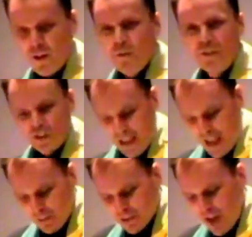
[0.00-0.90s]
But there
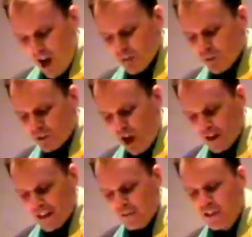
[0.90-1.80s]
came a time when
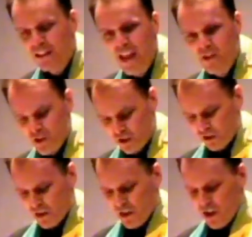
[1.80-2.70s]
not even
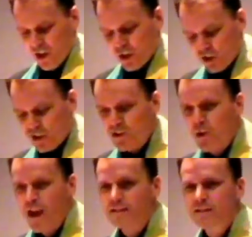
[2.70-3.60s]
nature could
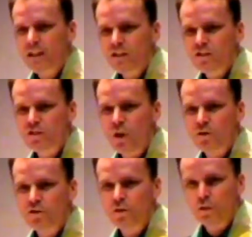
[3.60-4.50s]
address
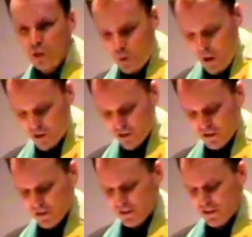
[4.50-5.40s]
social
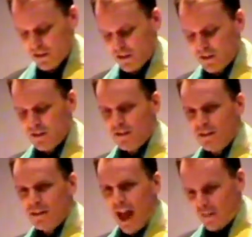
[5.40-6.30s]
questions.
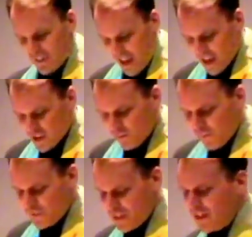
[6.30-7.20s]
At the age of
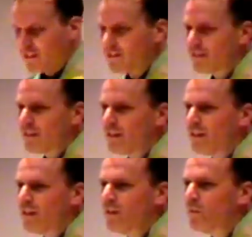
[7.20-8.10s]
15,
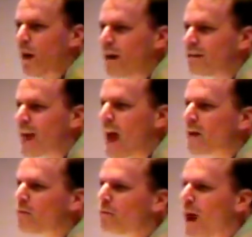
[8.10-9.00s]
my
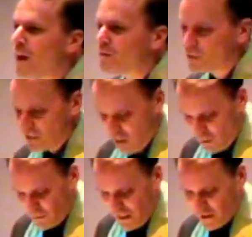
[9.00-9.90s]
dad found a
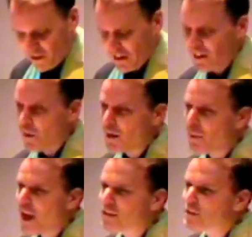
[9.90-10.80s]
love letter in my
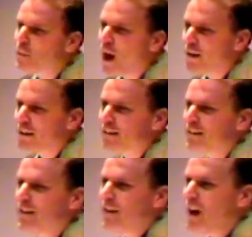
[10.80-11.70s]
pants pocket
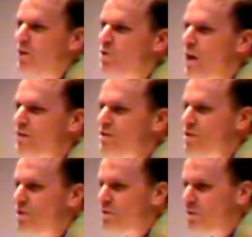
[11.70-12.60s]
addressed
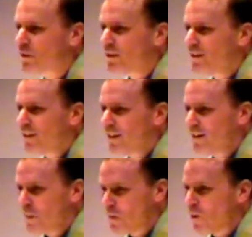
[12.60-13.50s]
to
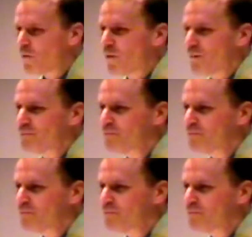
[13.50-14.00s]
my boyfriend.